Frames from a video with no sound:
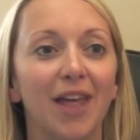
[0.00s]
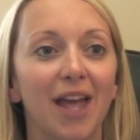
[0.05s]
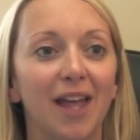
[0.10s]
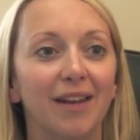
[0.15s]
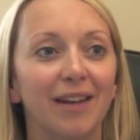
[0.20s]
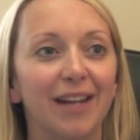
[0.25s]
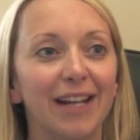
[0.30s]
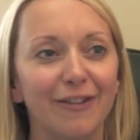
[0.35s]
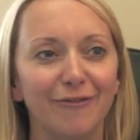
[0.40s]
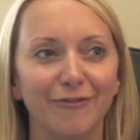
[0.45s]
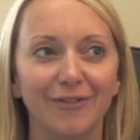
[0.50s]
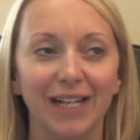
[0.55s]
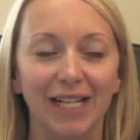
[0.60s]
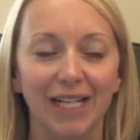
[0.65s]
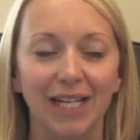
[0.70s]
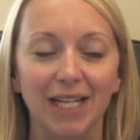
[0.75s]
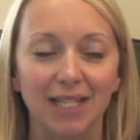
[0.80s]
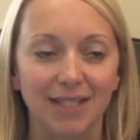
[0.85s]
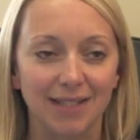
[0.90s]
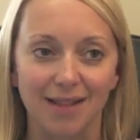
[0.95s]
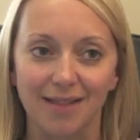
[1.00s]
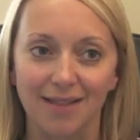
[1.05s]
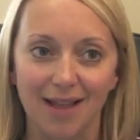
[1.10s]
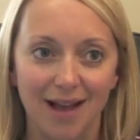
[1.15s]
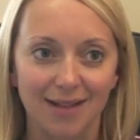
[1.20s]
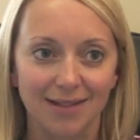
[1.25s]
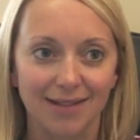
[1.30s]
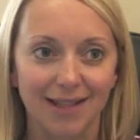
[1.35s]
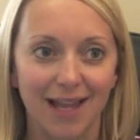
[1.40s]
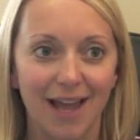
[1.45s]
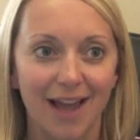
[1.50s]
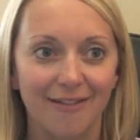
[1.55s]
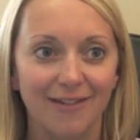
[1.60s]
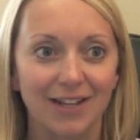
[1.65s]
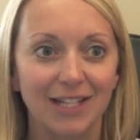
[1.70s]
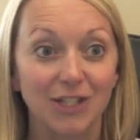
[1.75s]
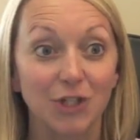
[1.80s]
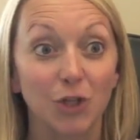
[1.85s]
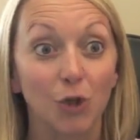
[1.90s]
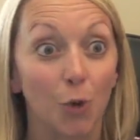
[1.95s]
then it really isn't that
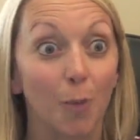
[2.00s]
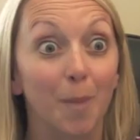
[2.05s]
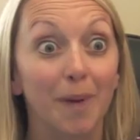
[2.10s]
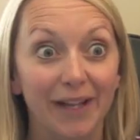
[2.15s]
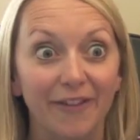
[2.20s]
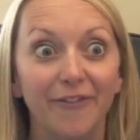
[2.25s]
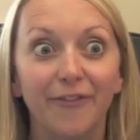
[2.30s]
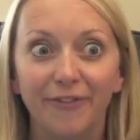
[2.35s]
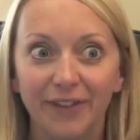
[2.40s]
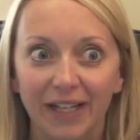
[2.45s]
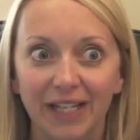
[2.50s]
scary at all, but it